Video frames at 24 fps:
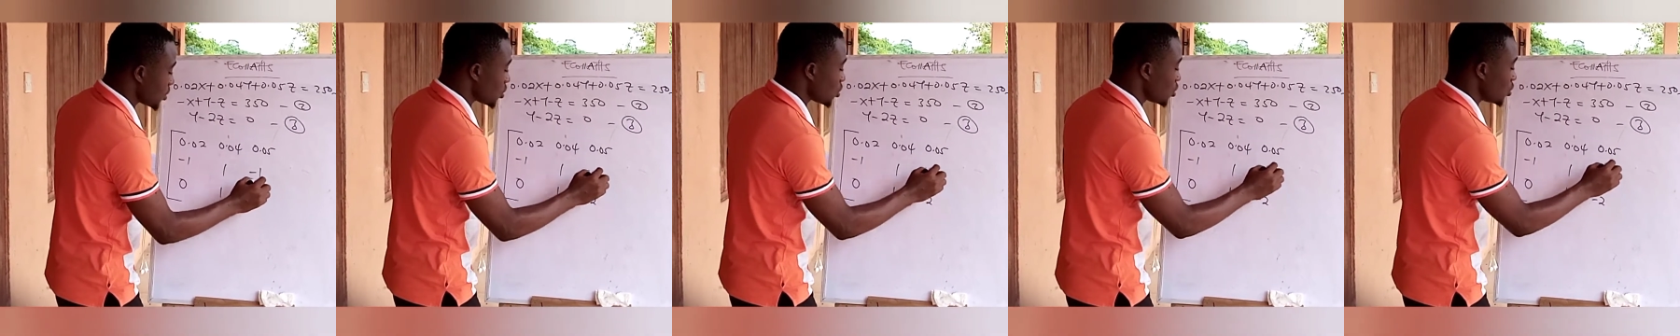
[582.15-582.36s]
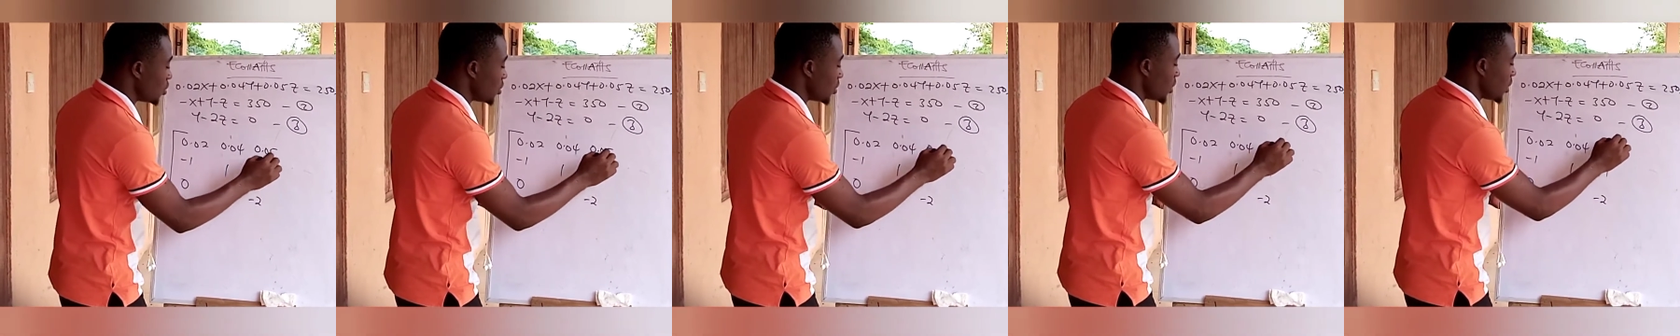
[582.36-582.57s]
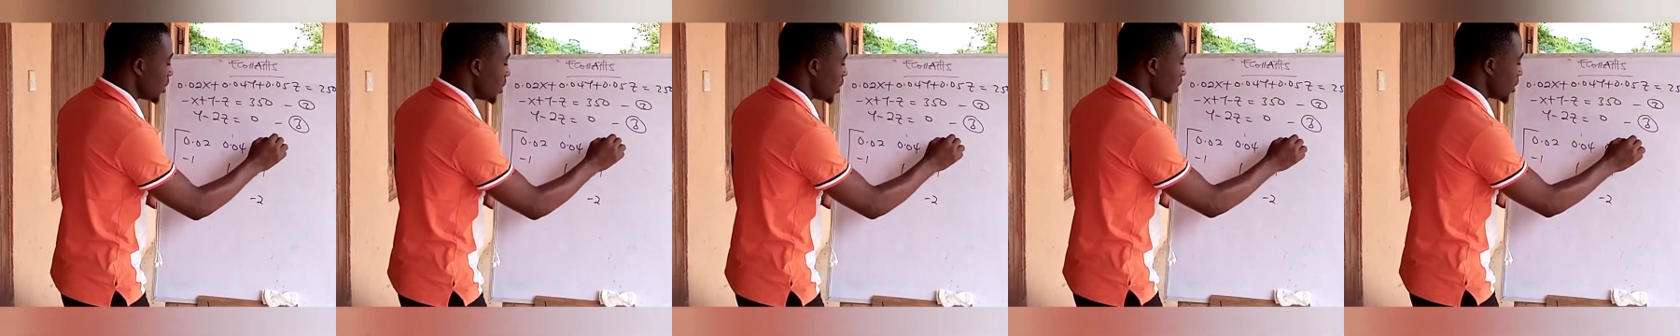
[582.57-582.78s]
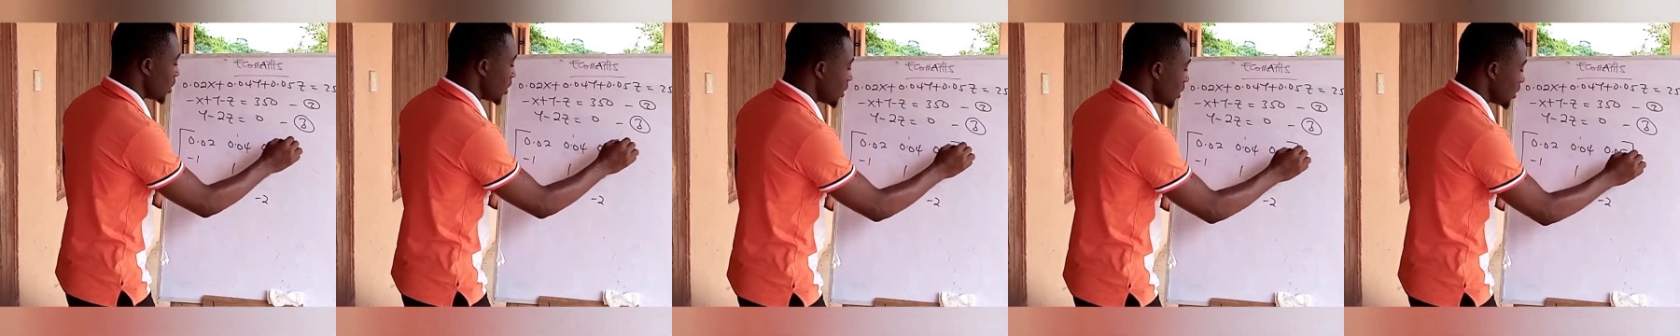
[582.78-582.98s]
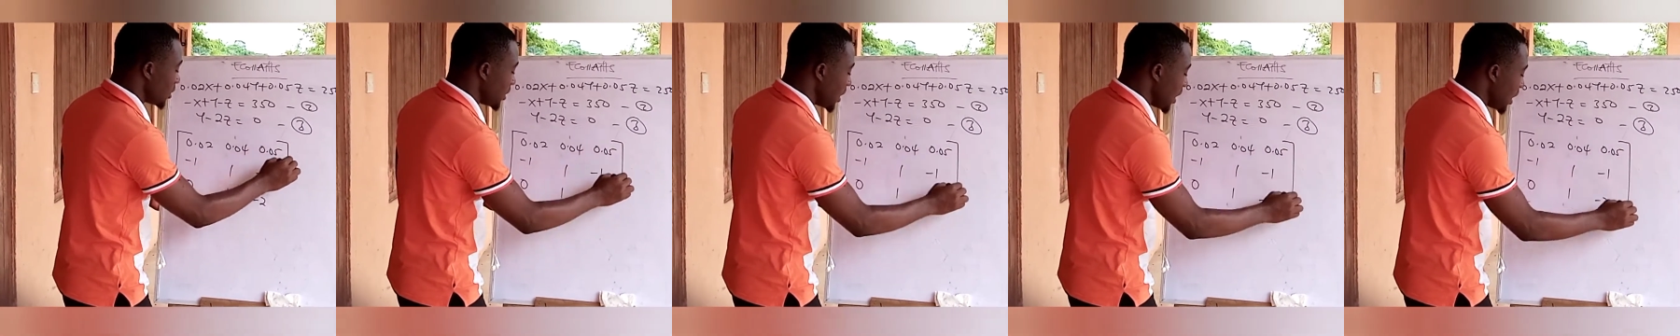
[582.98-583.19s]
2.
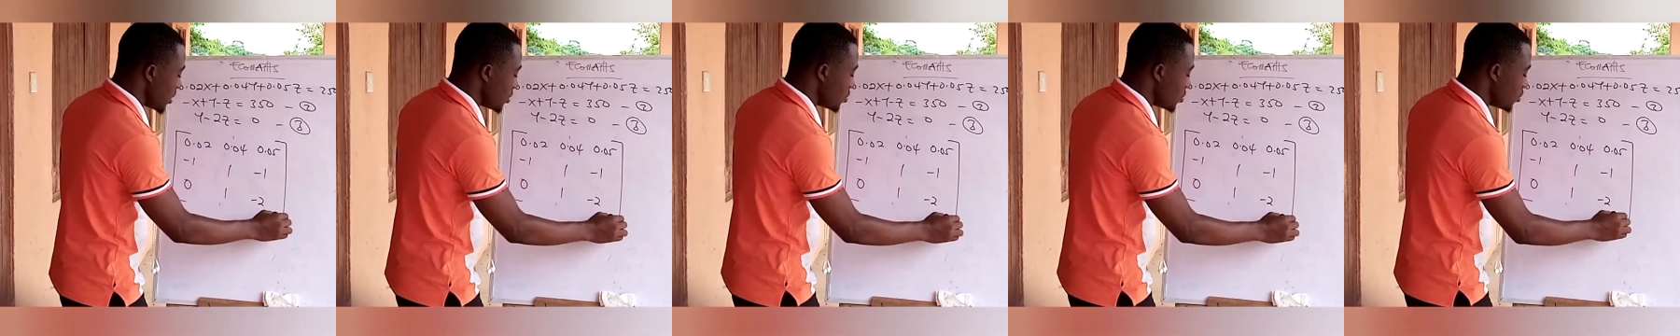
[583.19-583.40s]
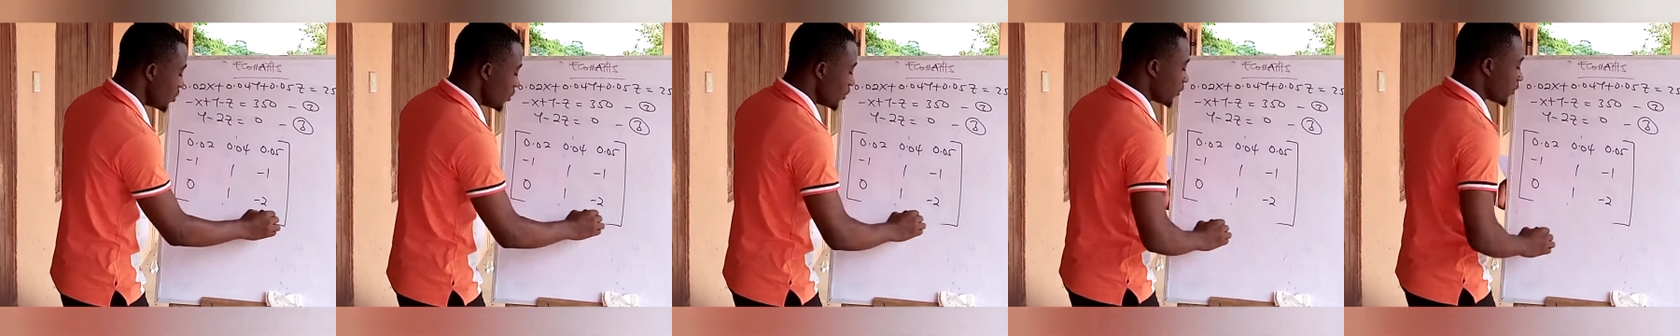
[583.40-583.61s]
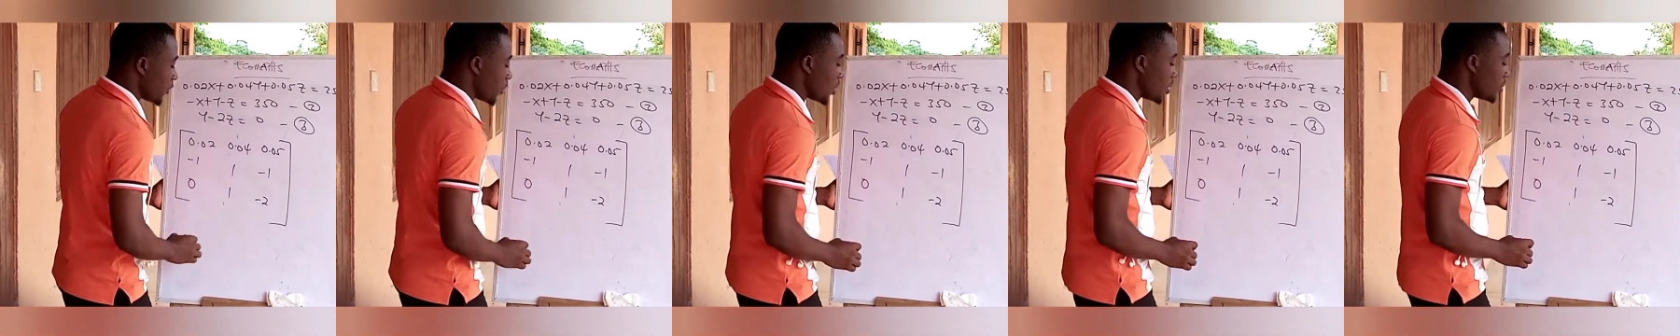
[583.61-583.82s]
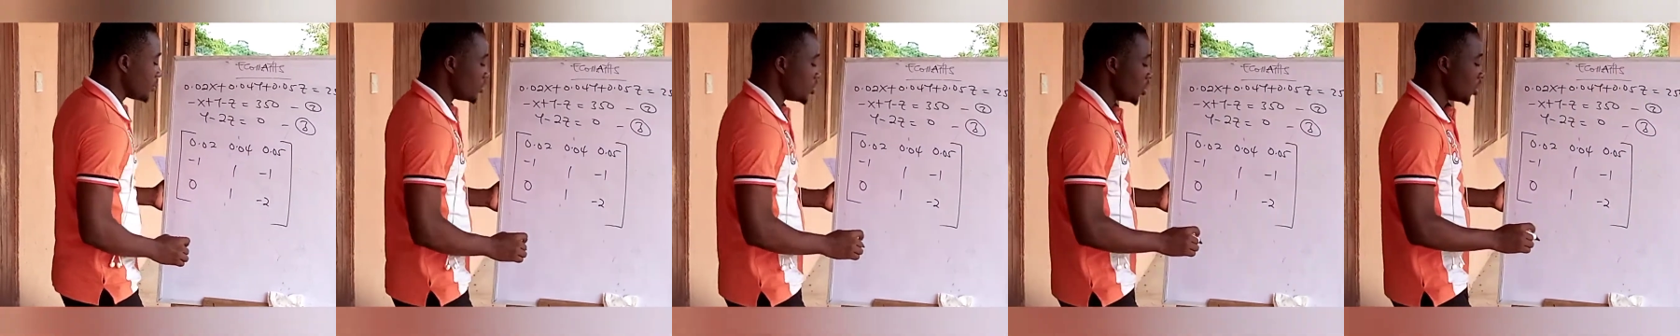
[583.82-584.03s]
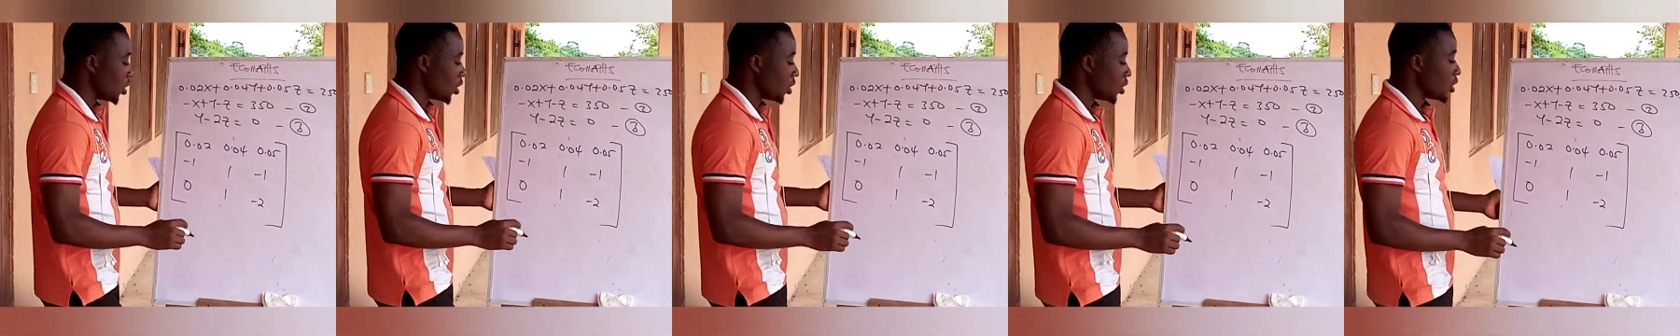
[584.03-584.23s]
Then you form
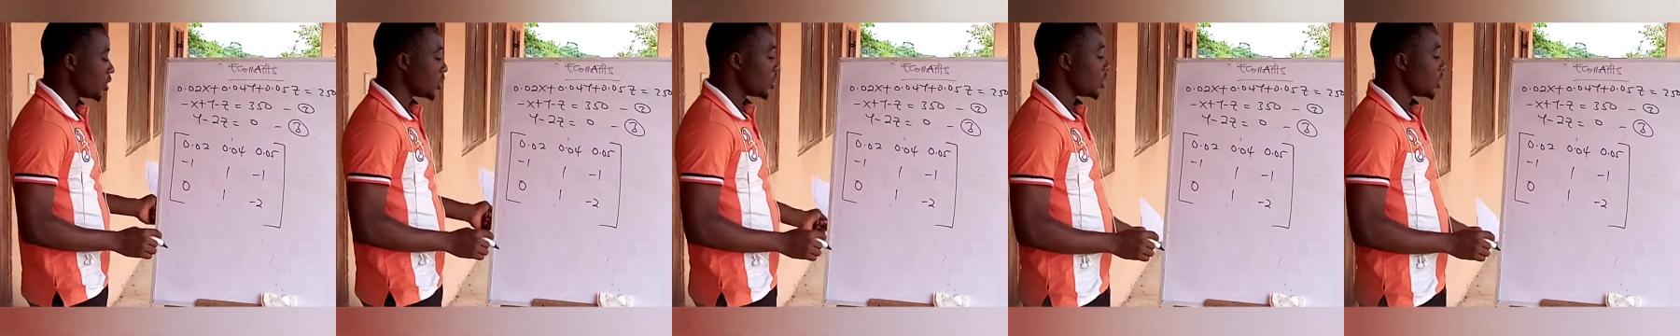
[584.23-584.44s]
your